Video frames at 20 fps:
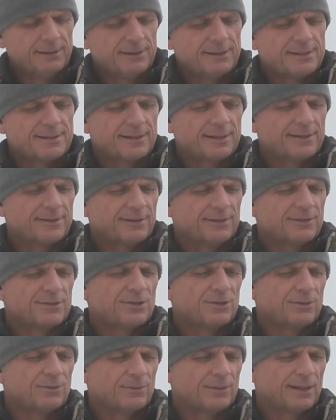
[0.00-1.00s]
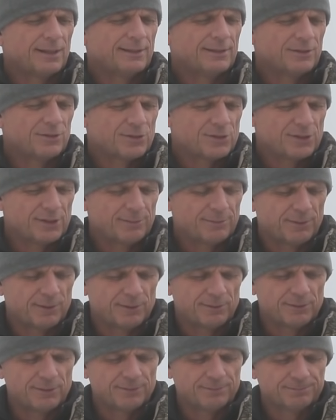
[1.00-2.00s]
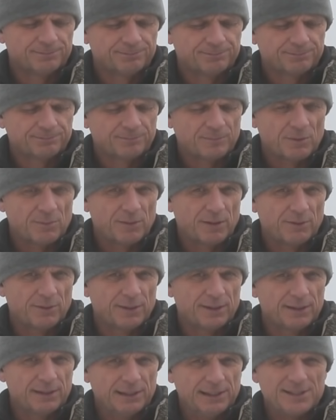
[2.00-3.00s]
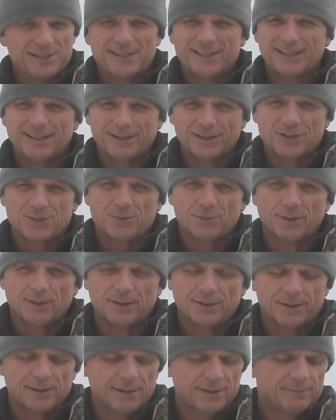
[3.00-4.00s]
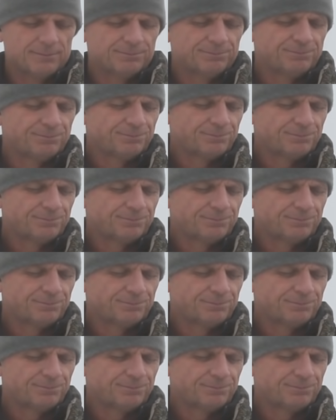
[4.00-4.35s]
It's nothing to lose sleep over. But anyway, listen to this one, all right?